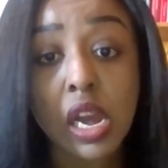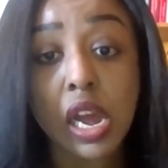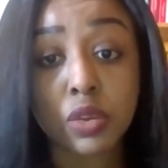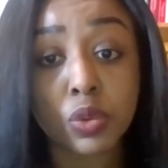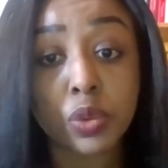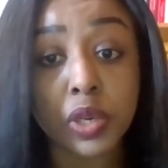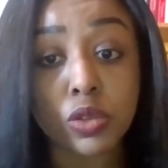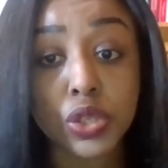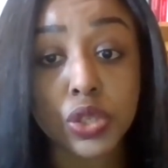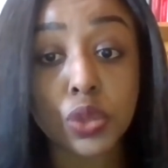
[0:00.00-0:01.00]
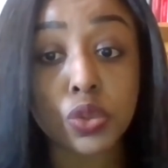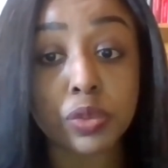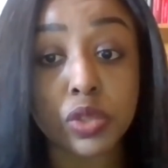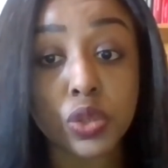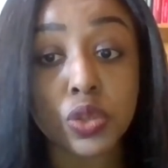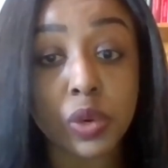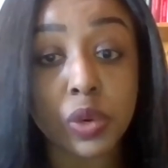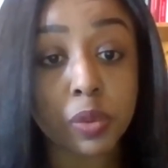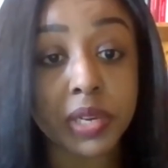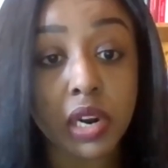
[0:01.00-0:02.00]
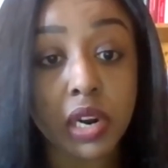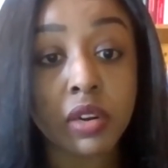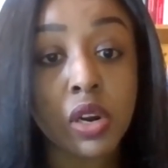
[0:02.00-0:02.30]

and we will continue to produce one webinar